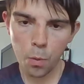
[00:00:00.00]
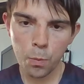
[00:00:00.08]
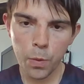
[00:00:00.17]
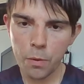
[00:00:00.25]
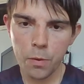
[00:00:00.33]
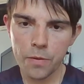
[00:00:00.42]

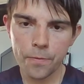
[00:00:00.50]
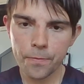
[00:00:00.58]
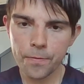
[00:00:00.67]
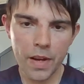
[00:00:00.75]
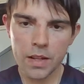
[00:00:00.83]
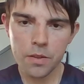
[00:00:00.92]
We were
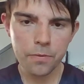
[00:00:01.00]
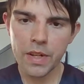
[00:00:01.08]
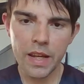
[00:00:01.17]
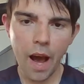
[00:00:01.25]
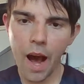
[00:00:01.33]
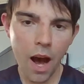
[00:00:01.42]

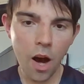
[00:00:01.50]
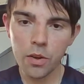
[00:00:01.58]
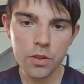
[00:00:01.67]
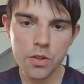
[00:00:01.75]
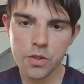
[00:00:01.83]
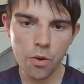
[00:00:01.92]
effectively out
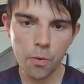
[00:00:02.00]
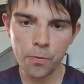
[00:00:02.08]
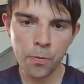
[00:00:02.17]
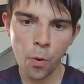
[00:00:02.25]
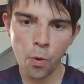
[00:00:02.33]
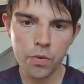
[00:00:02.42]
of the top
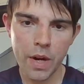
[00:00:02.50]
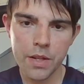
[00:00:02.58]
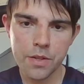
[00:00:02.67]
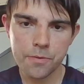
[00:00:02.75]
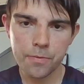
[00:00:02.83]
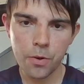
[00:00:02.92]
four
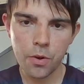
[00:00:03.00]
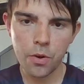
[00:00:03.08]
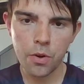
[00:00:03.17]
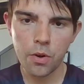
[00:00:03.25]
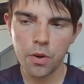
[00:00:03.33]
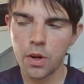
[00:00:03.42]
race
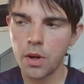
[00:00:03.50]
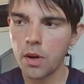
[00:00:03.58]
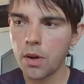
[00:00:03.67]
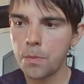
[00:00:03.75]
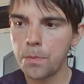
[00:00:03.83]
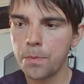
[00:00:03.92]

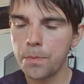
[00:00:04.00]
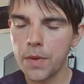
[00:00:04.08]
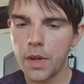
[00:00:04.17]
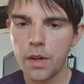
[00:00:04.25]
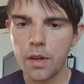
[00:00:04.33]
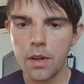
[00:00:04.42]
for
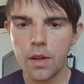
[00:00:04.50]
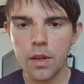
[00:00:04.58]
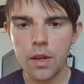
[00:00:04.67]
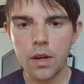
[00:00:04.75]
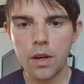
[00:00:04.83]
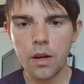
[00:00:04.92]

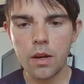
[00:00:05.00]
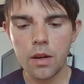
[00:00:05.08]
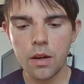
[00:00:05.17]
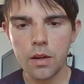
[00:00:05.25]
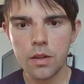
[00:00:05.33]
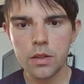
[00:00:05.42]

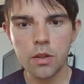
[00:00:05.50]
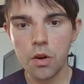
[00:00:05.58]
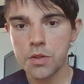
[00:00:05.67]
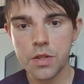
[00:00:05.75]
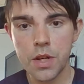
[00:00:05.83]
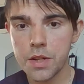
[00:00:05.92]

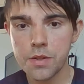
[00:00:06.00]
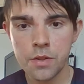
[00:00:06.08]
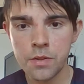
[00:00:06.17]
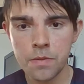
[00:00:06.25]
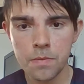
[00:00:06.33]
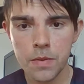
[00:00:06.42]
last
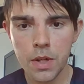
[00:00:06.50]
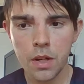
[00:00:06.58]
season.